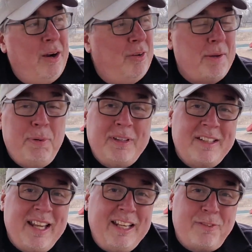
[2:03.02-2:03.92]
or they put the
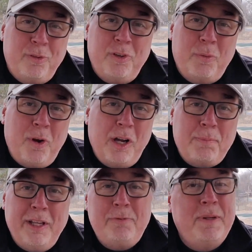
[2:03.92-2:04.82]
dance floor in the wrong
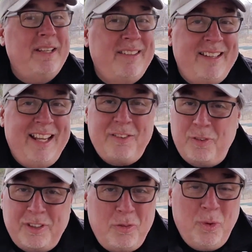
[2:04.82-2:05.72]
place because the dance floor
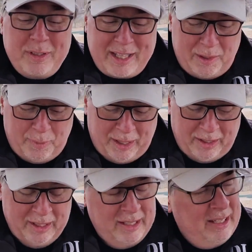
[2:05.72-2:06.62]
doesn't work that
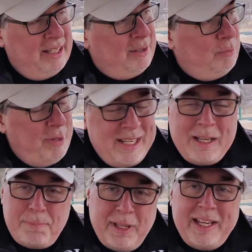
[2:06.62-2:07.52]
well. We
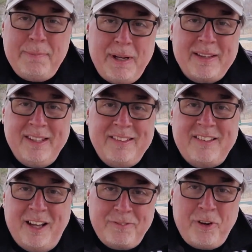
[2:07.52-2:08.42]
complain about this
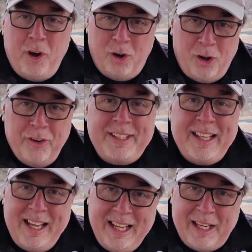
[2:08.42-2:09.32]
stuff all the
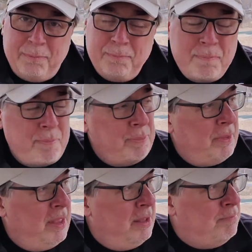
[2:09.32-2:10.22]
time
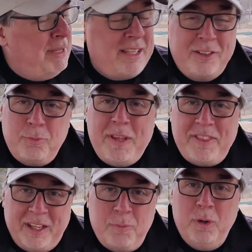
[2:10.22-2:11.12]
because we
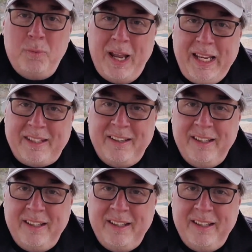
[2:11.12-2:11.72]
think we're right.